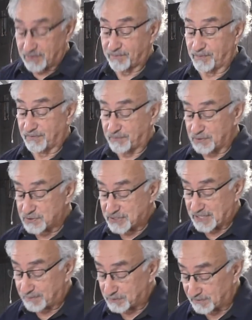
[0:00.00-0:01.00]
first
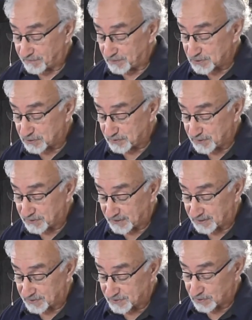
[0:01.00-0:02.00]
chapter of 1
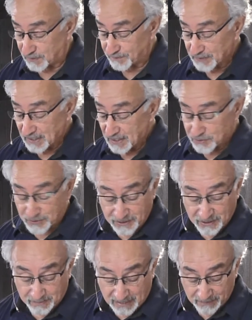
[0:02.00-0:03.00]
Corinthians. So turn in
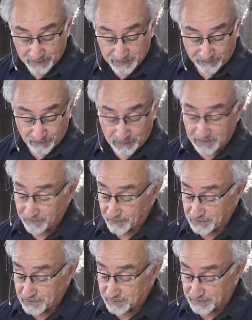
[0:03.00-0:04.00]
your Bibles, if you would, to
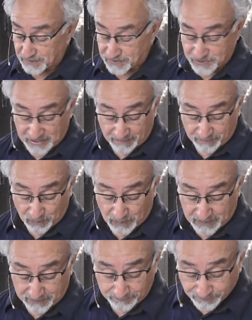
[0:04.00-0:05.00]
1 Corinthians chapter
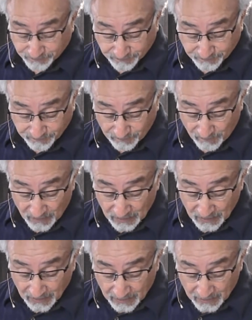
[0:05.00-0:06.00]
1.
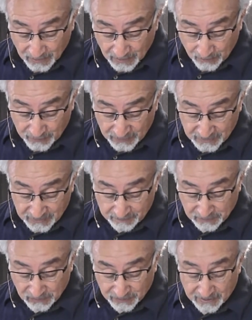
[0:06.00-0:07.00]
We are going to be
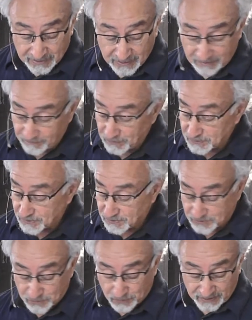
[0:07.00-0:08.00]
looking at verses
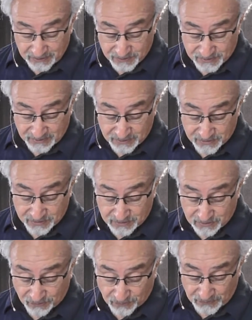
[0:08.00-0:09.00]
26
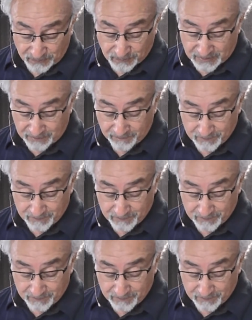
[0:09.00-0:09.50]
to 31.